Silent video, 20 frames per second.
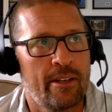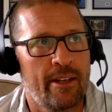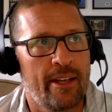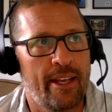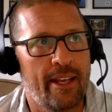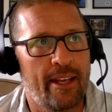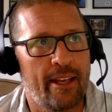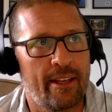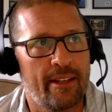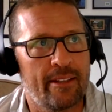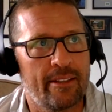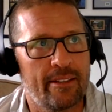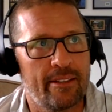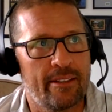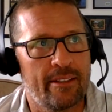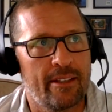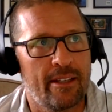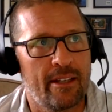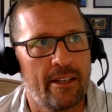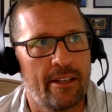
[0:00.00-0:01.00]
And
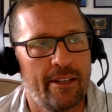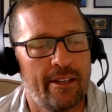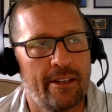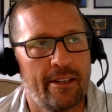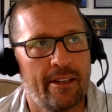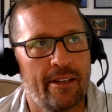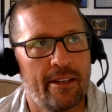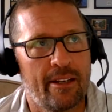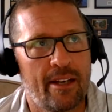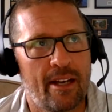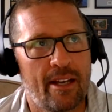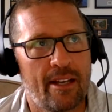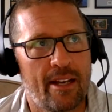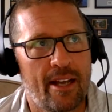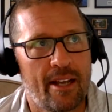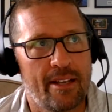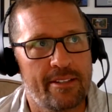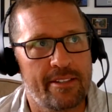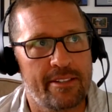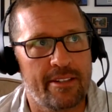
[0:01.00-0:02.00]
I had
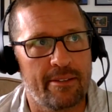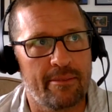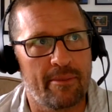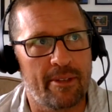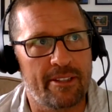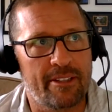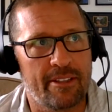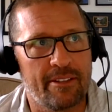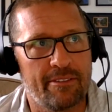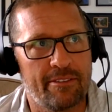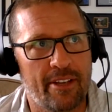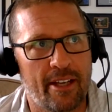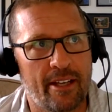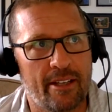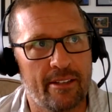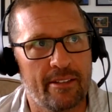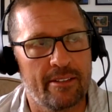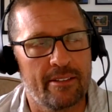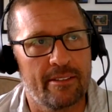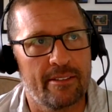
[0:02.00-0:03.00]
asked him at the
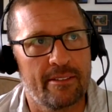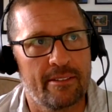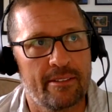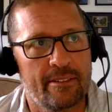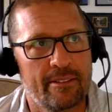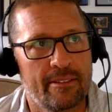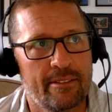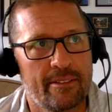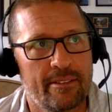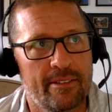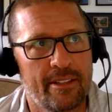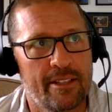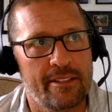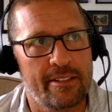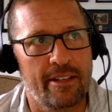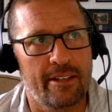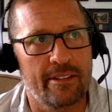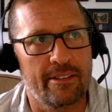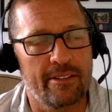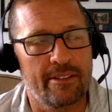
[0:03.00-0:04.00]
event, I
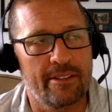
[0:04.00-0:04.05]
said,